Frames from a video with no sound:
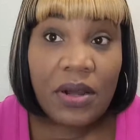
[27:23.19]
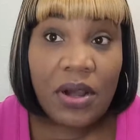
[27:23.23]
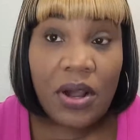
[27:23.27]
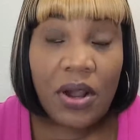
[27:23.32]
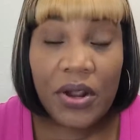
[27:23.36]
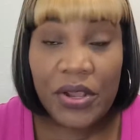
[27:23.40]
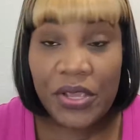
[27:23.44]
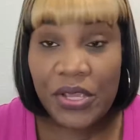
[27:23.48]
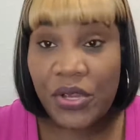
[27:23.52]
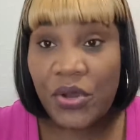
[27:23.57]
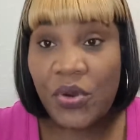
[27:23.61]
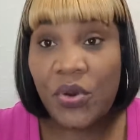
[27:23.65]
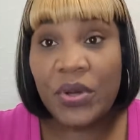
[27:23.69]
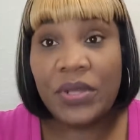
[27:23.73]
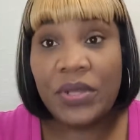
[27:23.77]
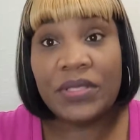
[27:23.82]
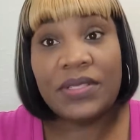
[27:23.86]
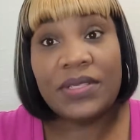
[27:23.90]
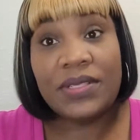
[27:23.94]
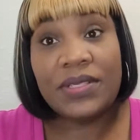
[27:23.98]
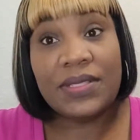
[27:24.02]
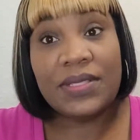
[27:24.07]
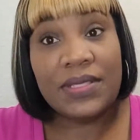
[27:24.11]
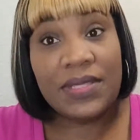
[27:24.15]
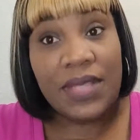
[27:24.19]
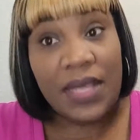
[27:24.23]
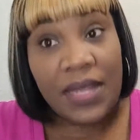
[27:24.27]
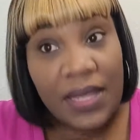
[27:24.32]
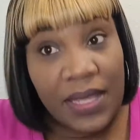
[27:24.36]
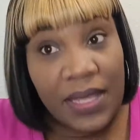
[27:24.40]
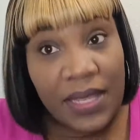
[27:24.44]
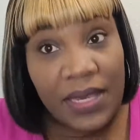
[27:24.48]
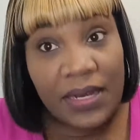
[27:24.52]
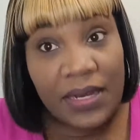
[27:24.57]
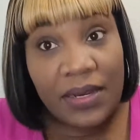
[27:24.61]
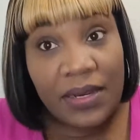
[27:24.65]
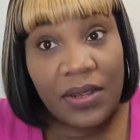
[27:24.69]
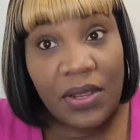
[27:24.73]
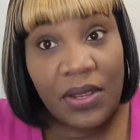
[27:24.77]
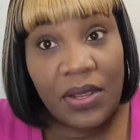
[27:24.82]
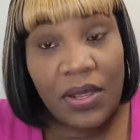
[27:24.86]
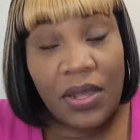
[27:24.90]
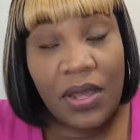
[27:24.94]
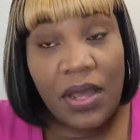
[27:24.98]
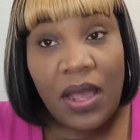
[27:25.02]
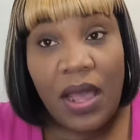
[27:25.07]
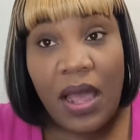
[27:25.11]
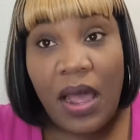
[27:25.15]
Are you going to sell it?
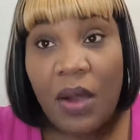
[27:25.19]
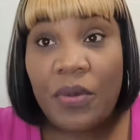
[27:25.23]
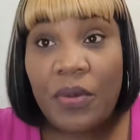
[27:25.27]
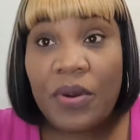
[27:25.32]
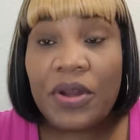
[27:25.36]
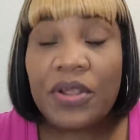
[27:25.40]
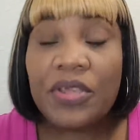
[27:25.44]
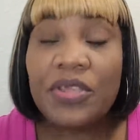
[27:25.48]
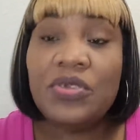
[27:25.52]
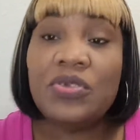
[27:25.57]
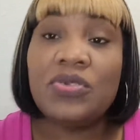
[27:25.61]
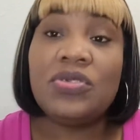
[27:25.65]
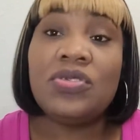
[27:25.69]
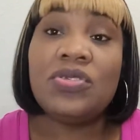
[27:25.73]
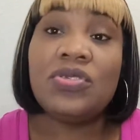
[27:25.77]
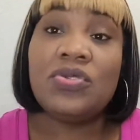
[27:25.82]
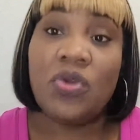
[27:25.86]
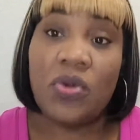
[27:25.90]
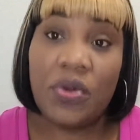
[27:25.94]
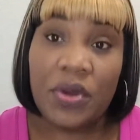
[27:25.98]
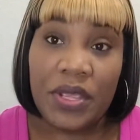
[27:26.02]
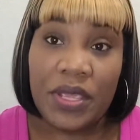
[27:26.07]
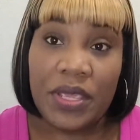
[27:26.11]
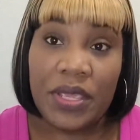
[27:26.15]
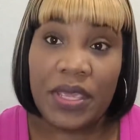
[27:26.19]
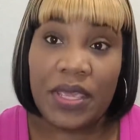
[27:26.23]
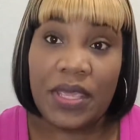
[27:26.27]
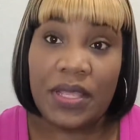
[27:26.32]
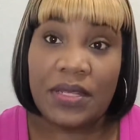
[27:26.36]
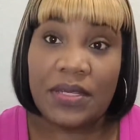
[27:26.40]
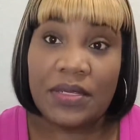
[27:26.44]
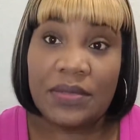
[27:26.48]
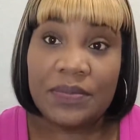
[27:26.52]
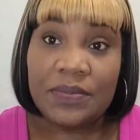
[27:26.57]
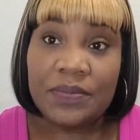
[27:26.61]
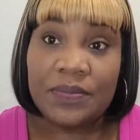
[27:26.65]
How are you storing it?